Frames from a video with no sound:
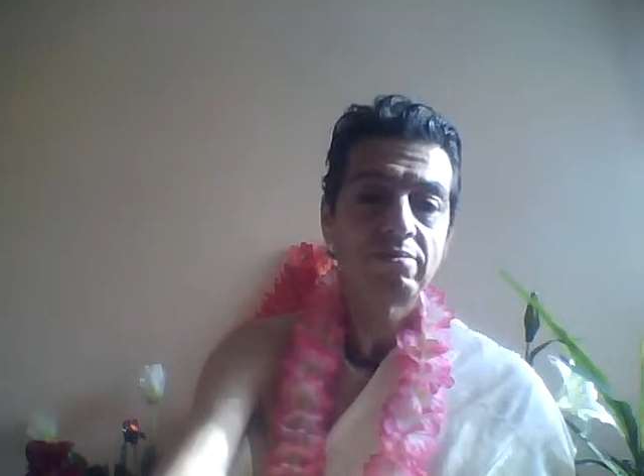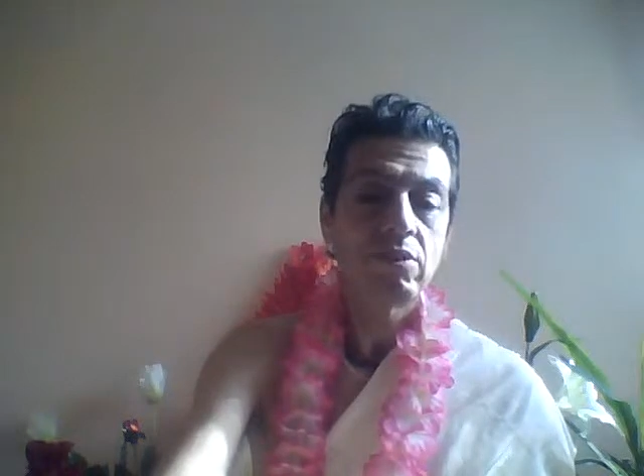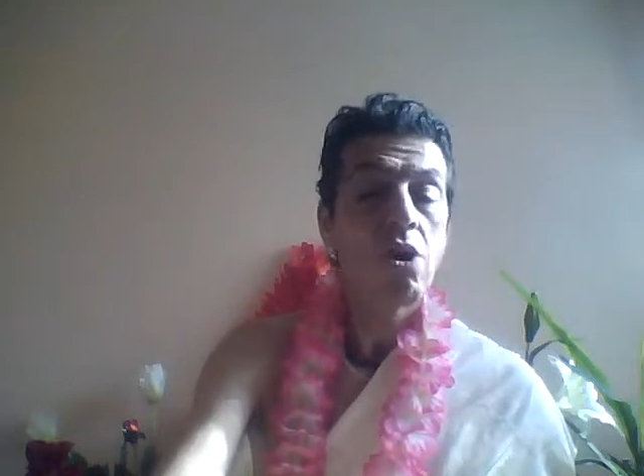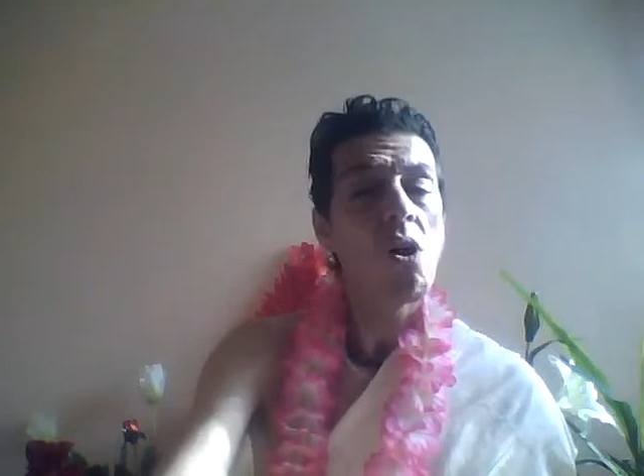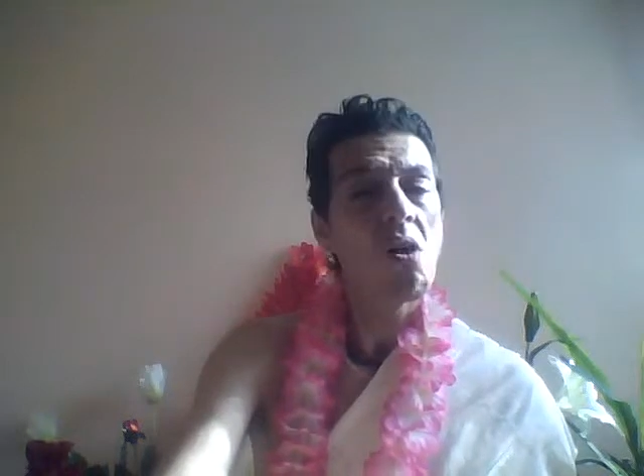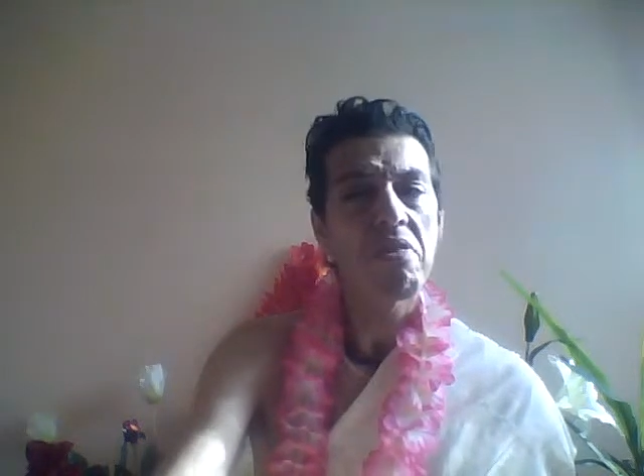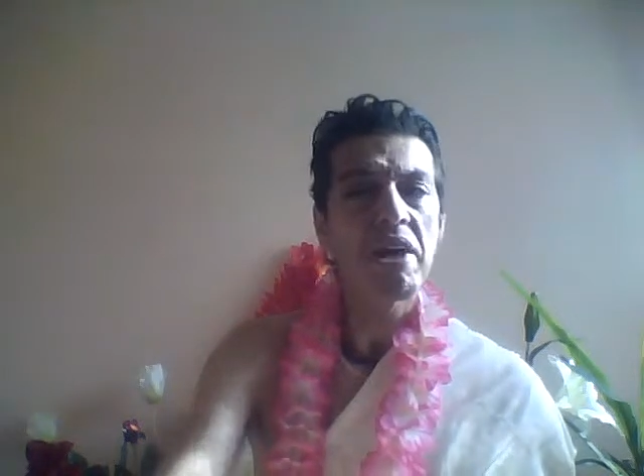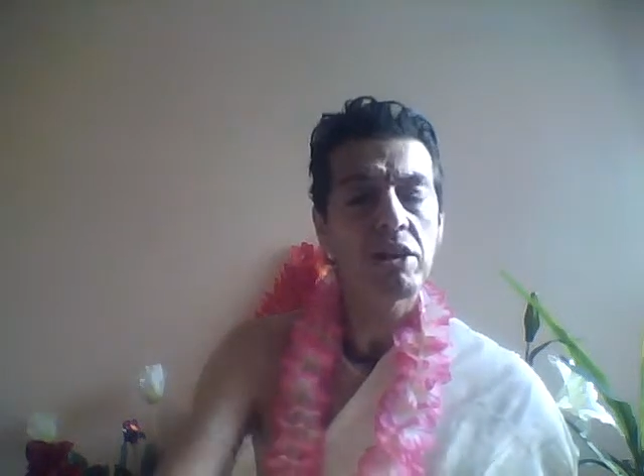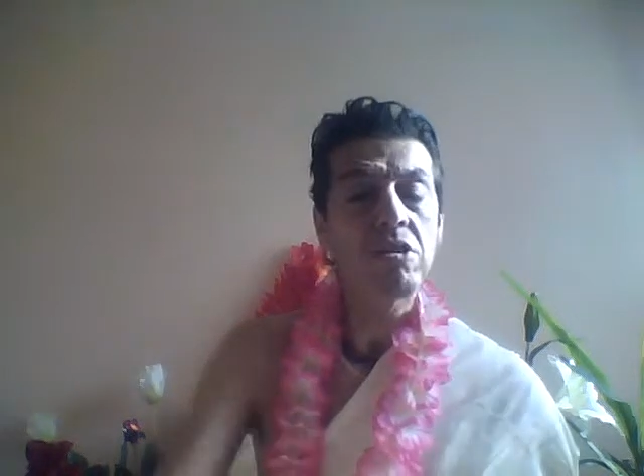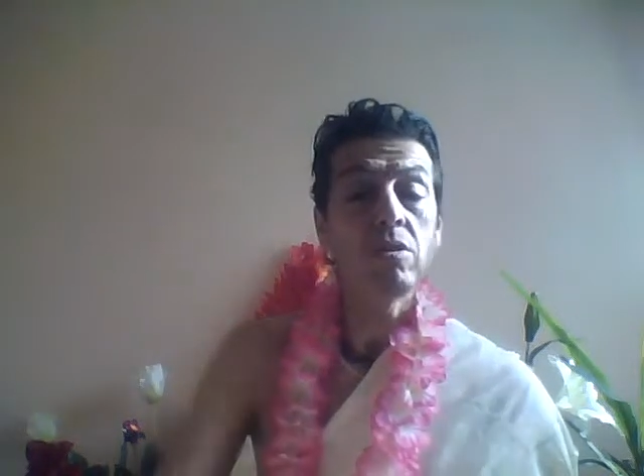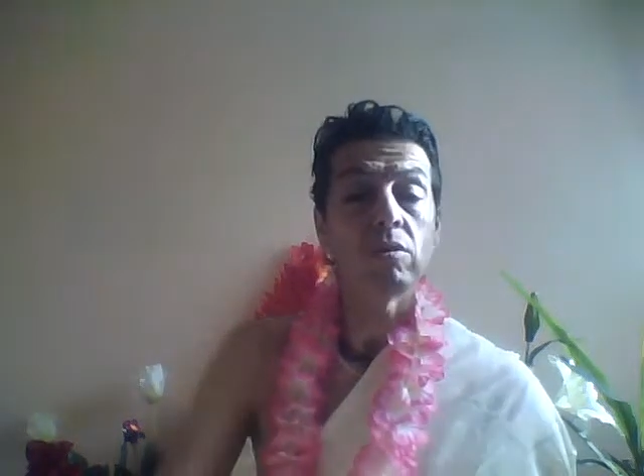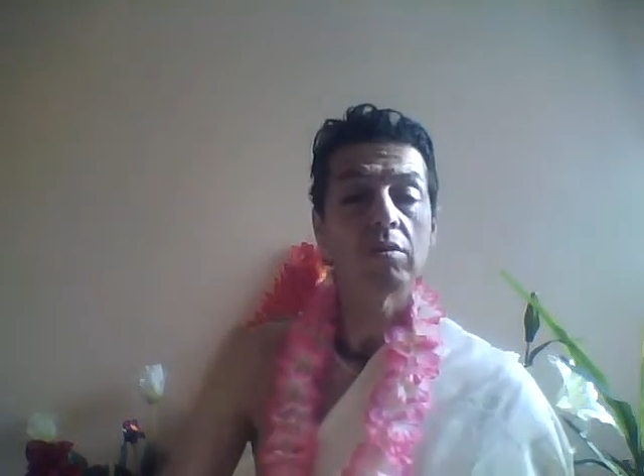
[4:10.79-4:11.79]
No,
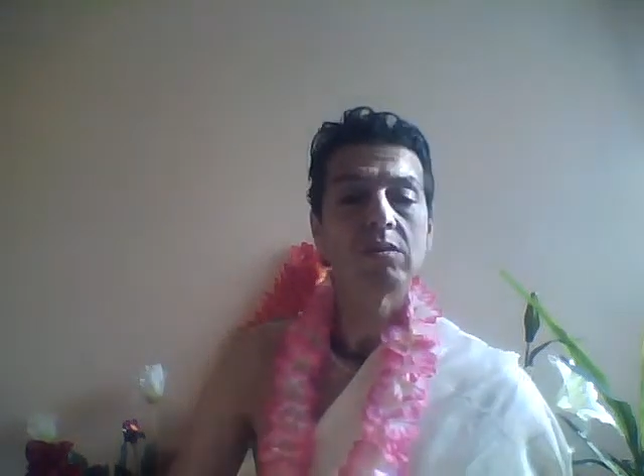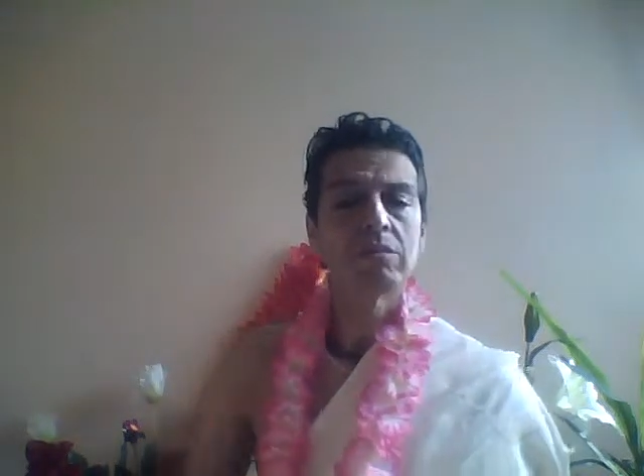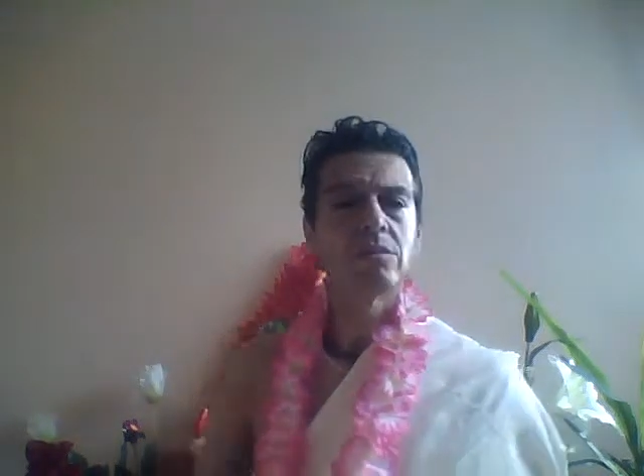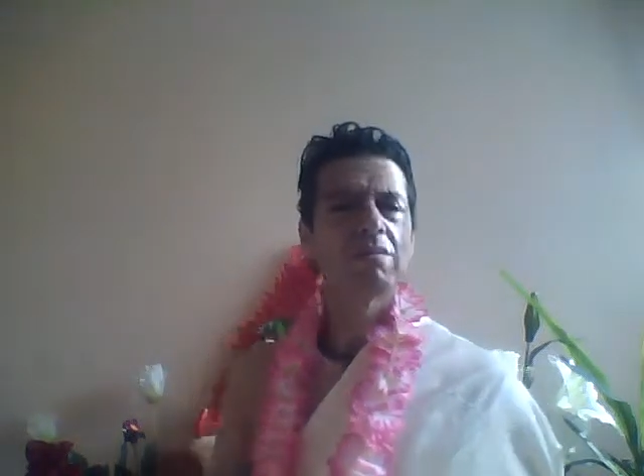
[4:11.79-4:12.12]
thank you.